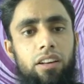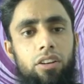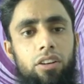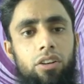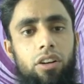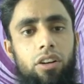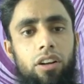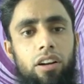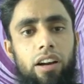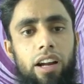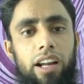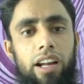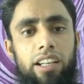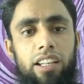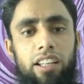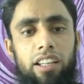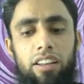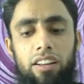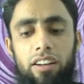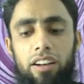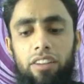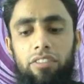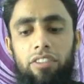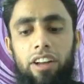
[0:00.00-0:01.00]
I'm gonna write
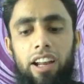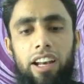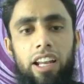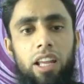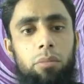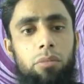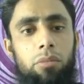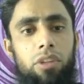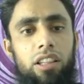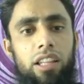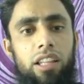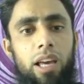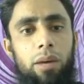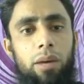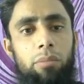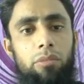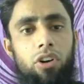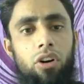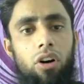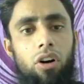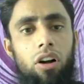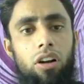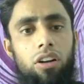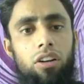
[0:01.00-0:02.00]
here a variable name
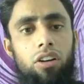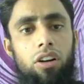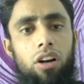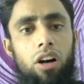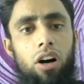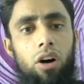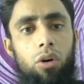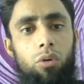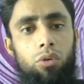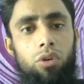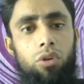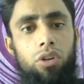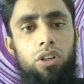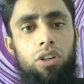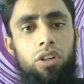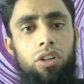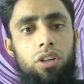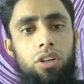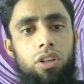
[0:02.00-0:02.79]
called count.